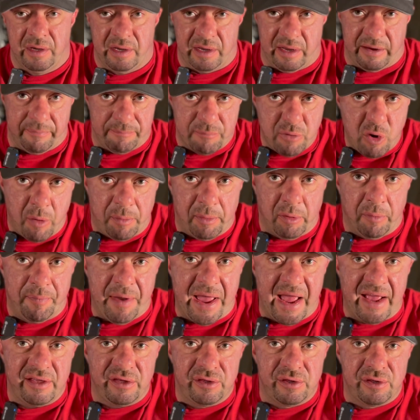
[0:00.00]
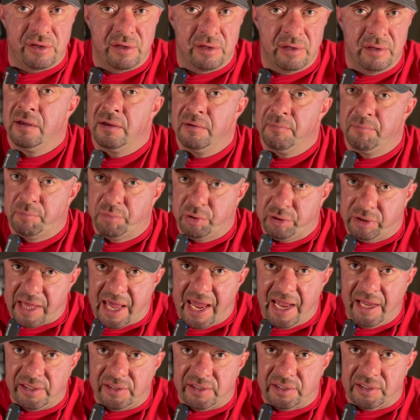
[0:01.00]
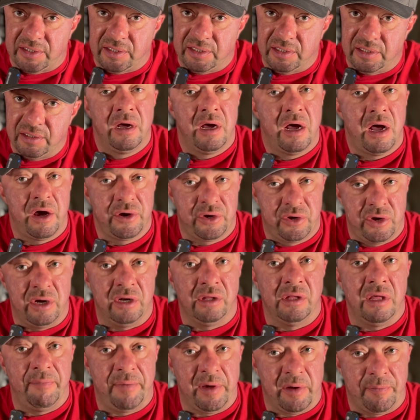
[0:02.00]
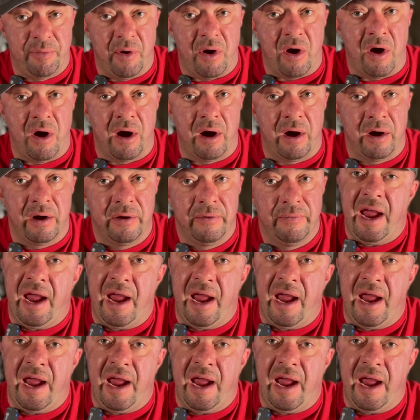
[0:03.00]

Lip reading: A mobile bench, plates, a good Olympic bar,